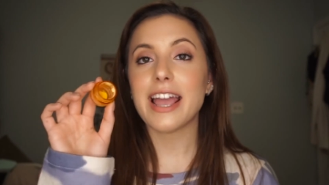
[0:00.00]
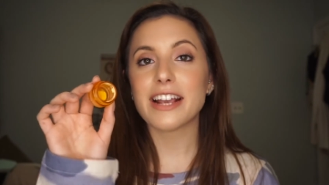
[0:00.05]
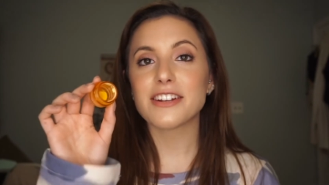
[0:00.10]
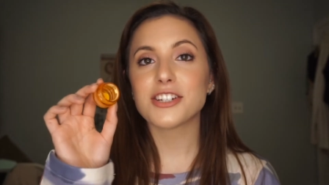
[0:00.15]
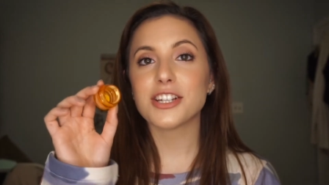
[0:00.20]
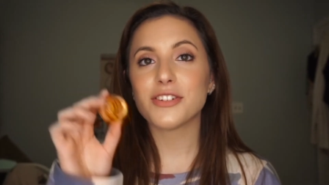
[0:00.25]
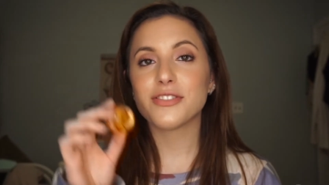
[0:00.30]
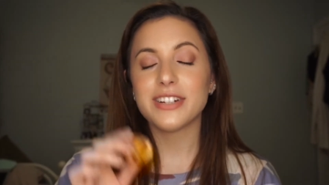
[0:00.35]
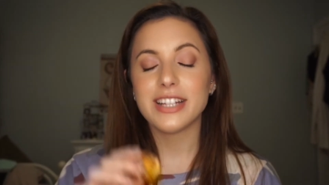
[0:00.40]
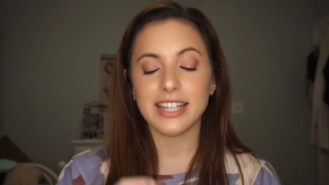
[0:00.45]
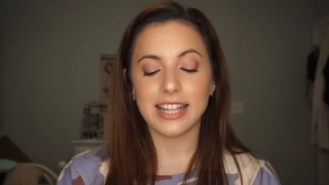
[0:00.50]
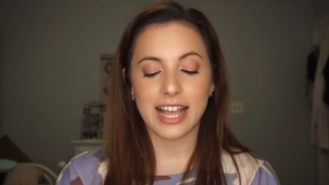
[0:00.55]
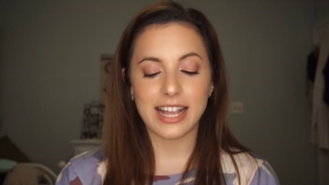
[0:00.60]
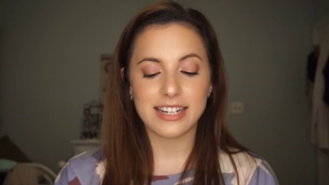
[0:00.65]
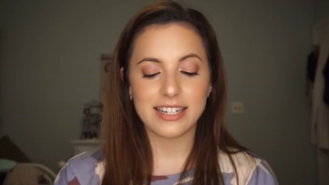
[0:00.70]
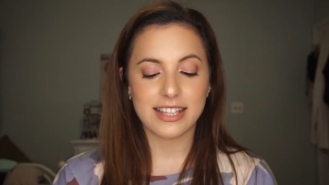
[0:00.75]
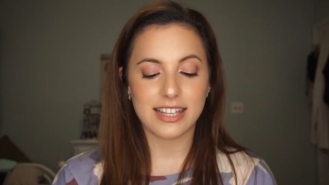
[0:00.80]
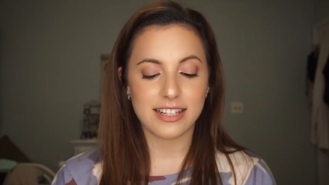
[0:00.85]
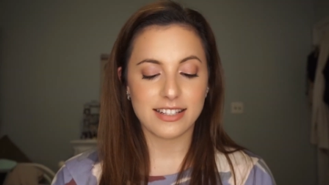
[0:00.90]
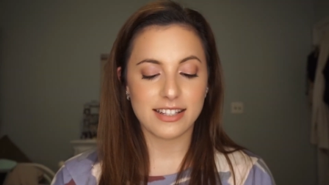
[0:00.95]
actually really
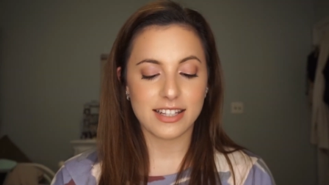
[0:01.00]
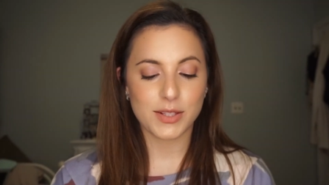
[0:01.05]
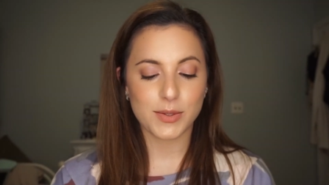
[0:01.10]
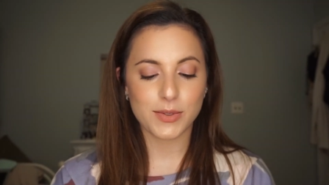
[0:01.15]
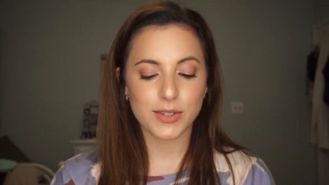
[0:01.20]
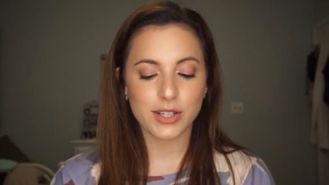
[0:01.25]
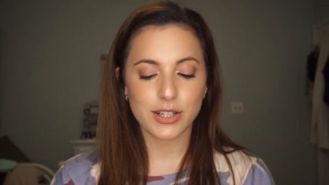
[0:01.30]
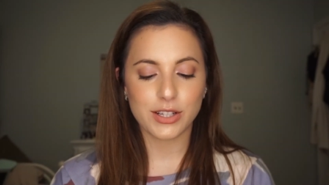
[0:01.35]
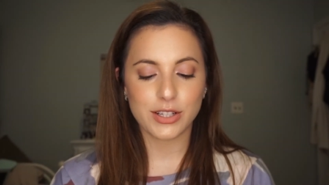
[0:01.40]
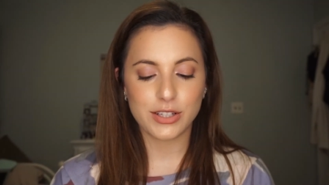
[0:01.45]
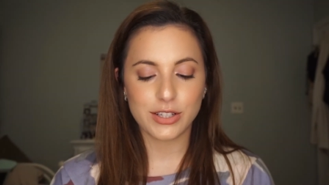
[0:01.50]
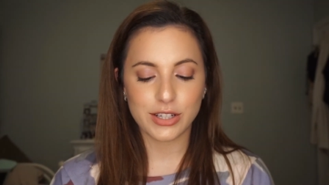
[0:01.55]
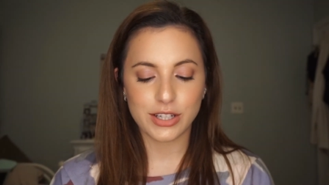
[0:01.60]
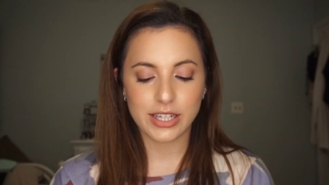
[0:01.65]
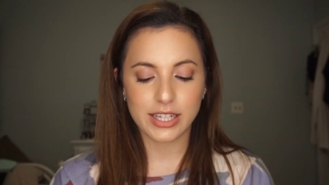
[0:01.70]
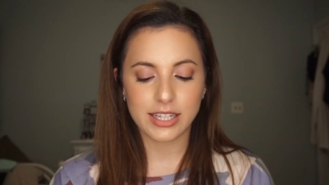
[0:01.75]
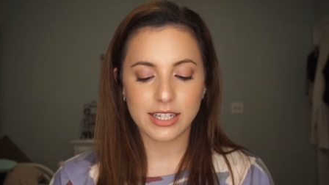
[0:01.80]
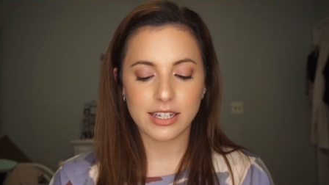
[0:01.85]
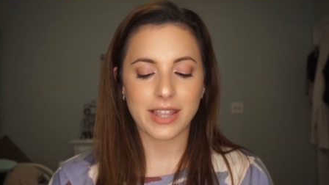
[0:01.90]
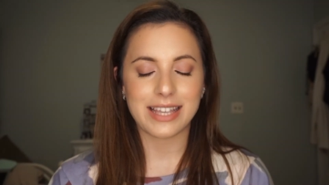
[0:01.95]
liked this. This was a
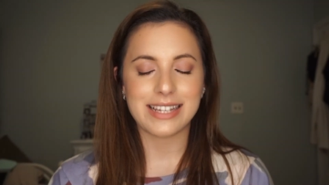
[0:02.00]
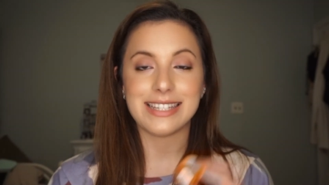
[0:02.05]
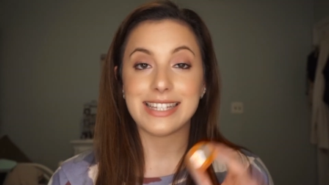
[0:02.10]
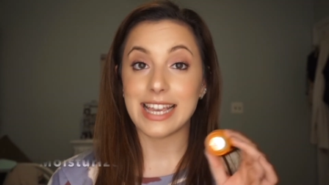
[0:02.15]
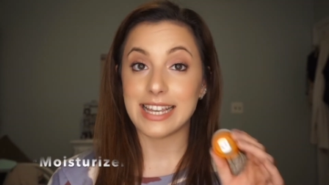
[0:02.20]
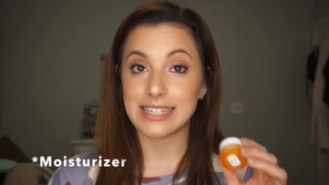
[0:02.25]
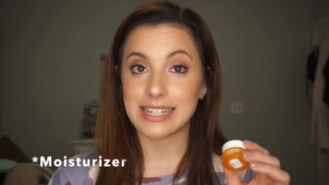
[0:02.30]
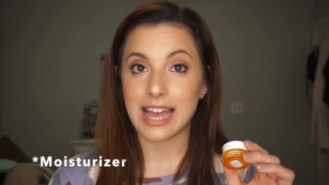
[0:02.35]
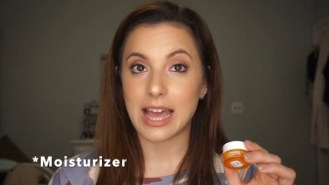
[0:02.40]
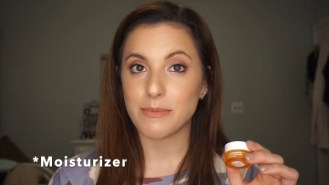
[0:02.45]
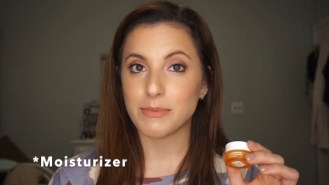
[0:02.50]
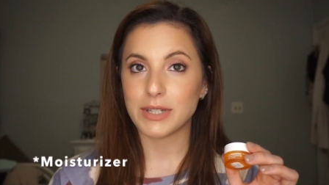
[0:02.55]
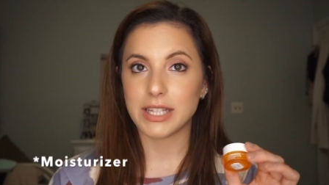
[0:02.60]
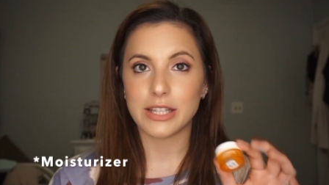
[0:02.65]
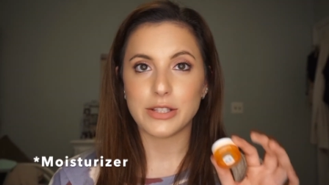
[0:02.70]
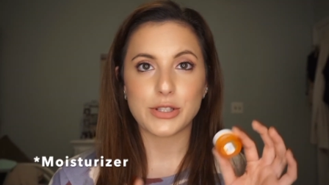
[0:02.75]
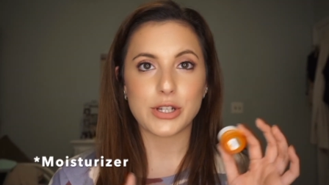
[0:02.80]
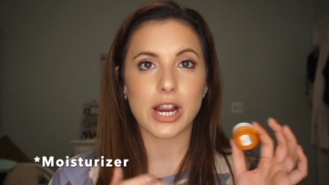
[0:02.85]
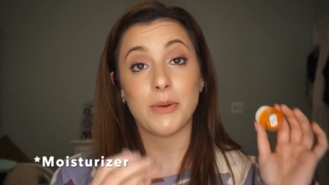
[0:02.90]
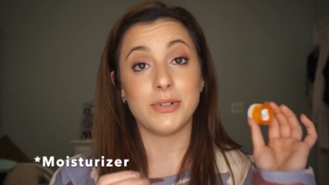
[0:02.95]
good daytime
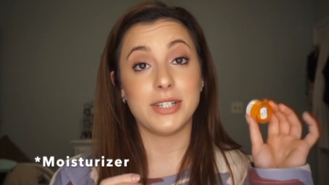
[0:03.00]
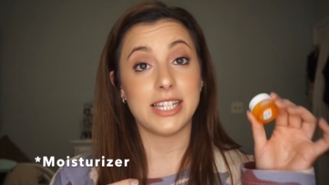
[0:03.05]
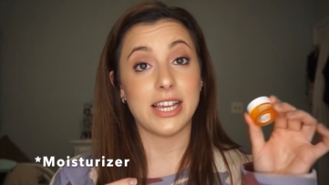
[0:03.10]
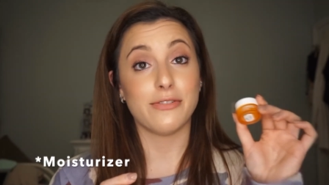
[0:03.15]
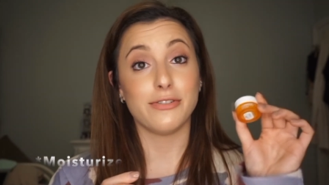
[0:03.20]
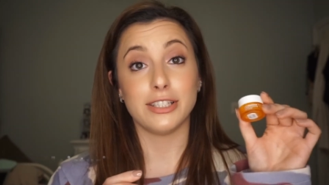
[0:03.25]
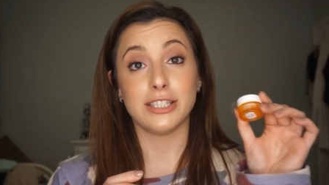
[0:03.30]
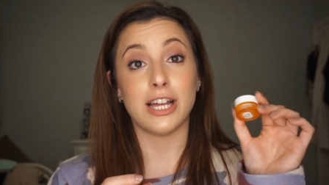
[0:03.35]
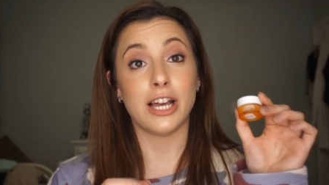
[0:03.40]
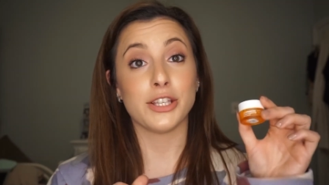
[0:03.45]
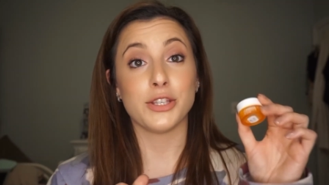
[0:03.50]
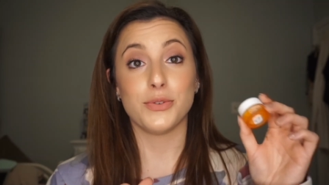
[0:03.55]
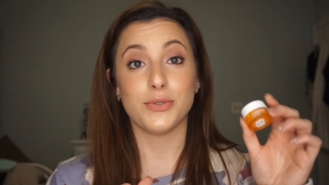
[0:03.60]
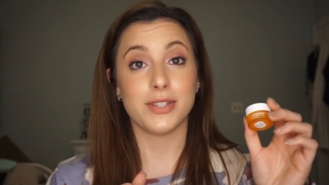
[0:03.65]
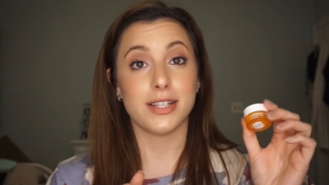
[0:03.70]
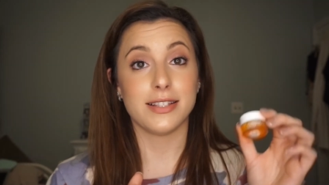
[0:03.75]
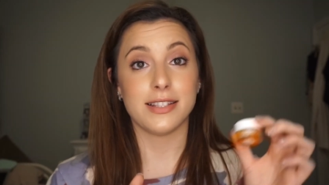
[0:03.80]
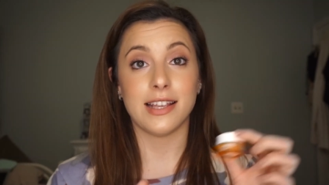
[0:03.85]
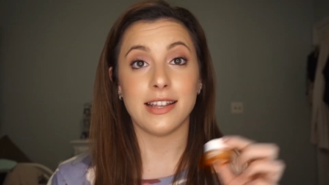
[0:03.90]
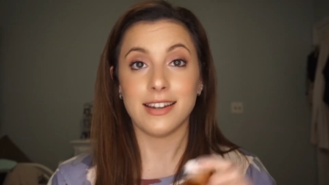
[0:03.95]
cleanser. I would definitely not use
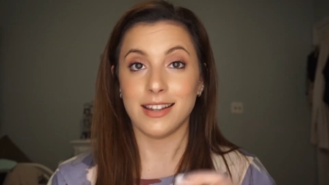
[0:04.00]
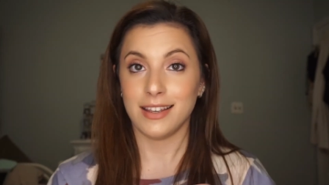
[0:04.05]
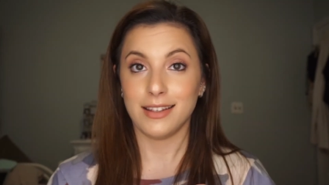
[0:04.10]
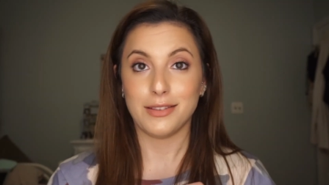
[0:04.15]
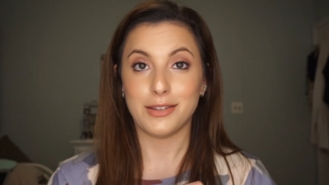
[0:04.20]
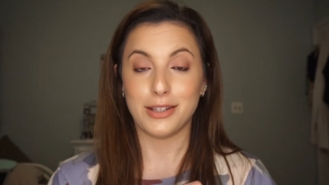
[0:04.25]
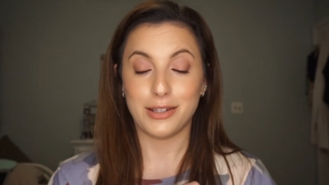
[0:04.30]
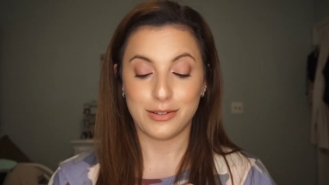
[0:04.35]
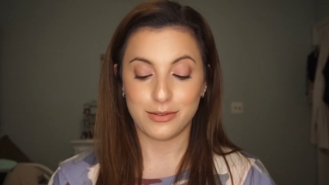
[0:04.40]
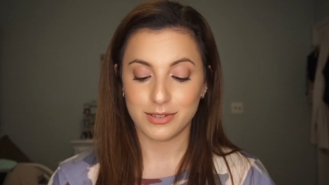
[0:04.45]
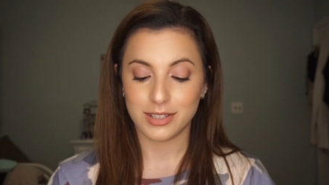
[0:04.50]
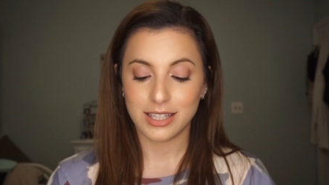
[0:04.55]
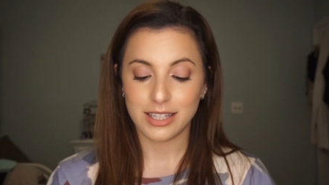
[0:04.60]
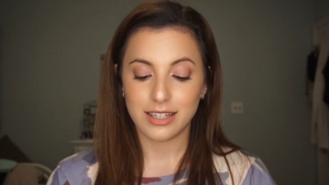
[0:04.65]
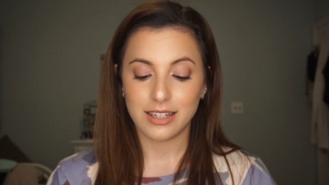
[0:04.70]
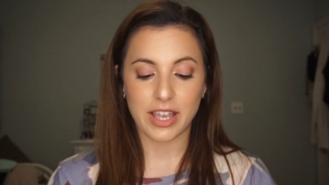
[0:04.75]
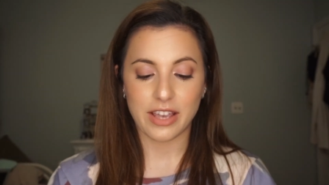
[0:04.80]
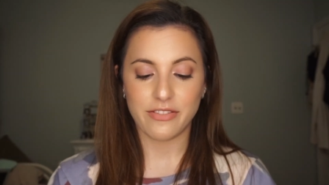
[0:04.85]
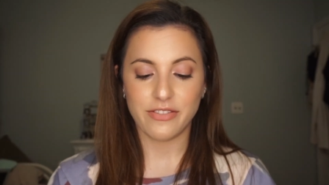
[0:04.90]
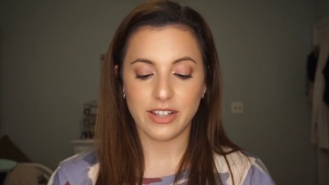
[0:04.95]
this at night though.
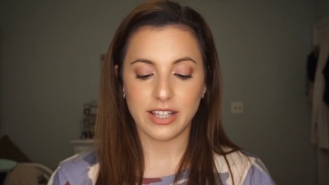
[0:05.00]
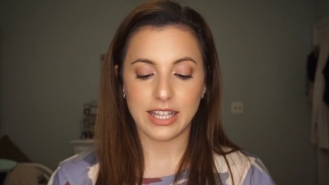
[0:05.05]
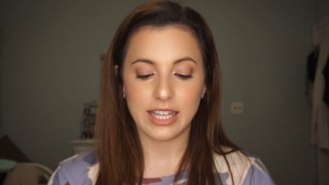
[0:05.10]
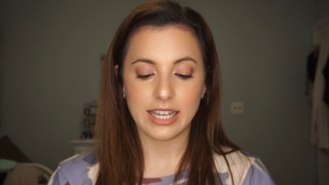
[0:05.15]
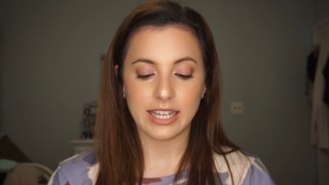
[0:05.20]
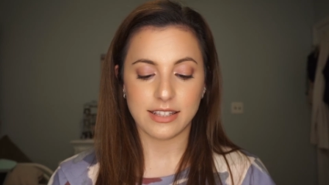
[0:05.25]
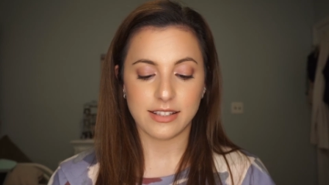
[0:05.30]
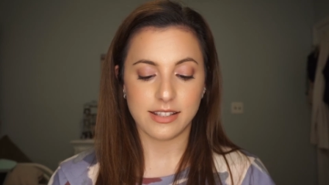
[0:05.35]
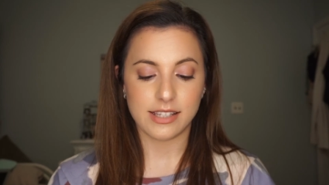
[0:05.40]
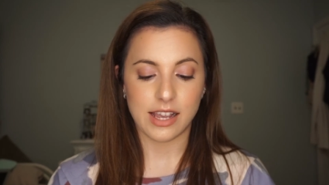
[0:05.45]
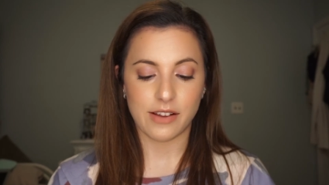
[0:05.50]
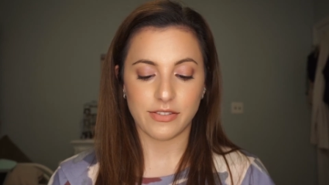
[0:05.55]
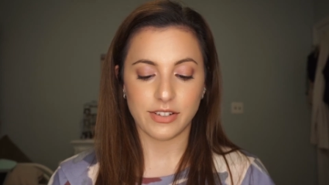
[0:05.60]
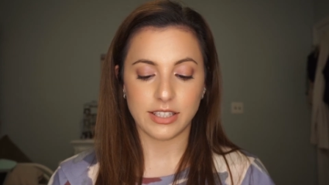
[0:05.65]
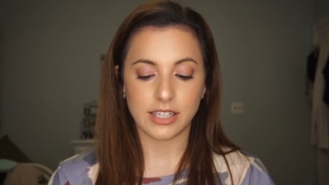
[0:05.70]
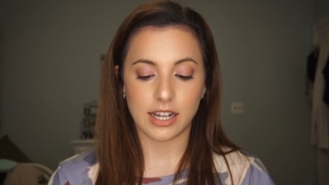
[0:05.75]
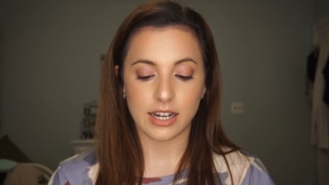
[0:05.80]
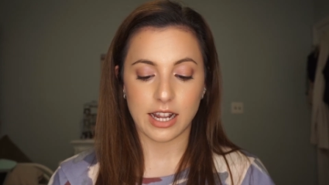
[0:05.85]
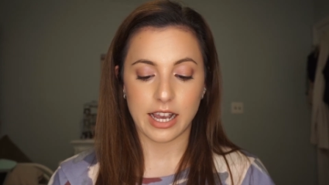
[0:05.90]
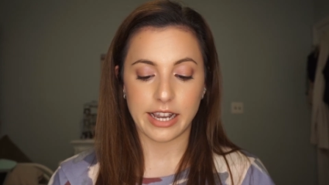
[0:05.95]
I feel like it's definitely
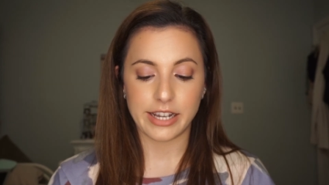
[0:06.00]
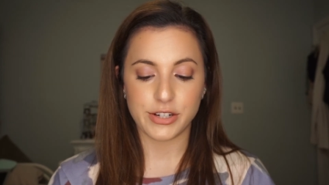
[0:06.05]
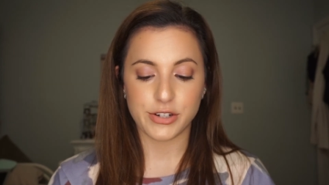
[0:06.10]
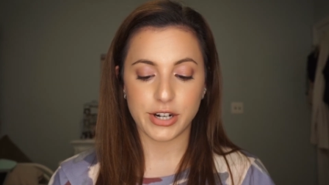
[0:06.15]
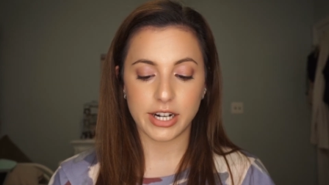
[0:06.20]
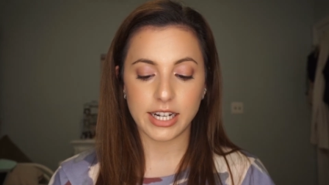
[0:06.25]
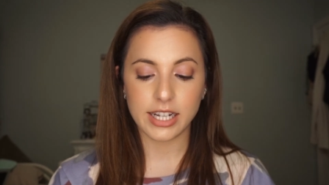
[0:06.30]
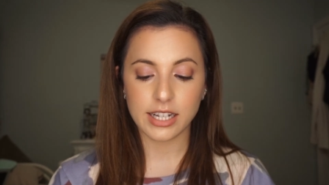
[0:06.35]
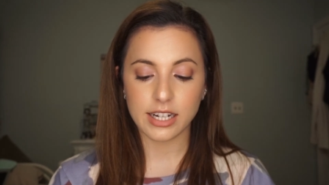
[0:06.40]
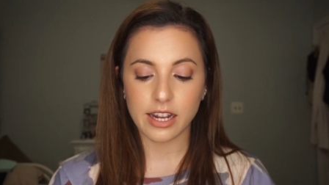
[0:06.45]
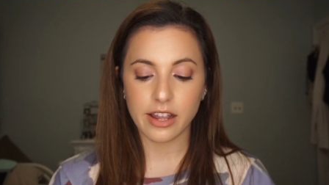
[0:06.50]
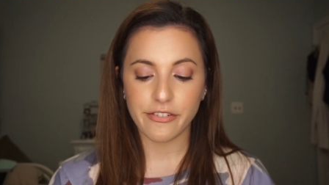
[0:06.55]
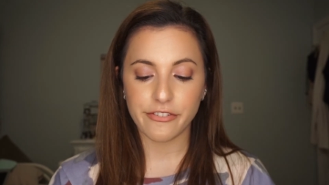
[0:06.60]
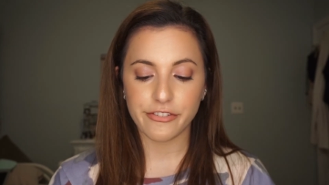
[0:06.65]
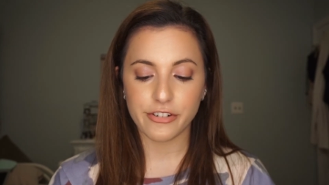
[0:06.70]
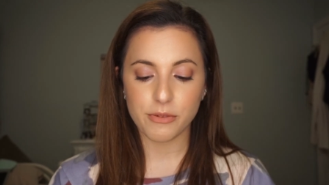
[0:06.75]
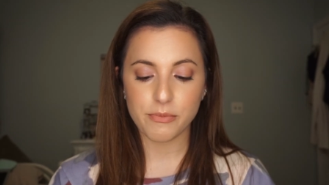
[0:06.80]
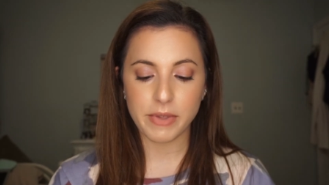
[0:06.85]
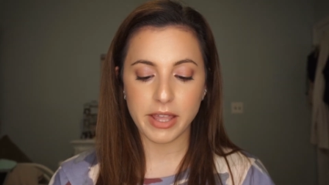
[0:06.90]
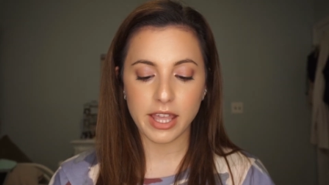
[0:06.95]
not hydrating enough
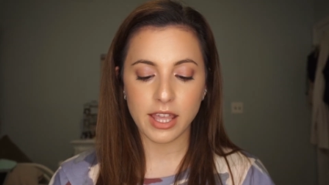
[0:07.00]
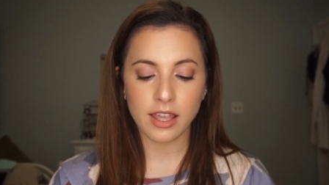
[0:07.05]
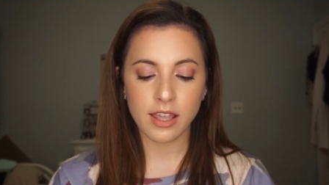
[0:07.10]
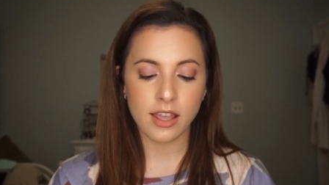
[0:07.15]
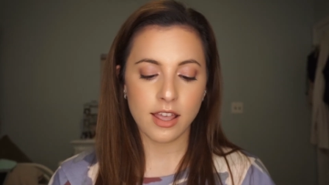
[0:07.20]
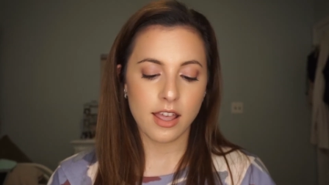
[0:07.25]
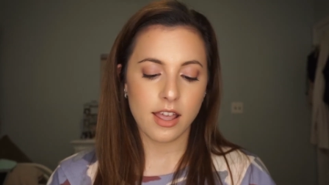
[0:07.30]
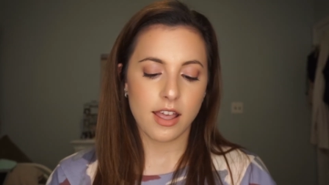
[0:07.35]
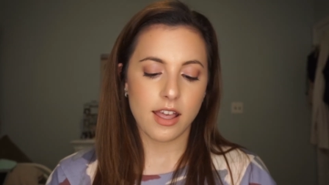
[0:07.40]
for me.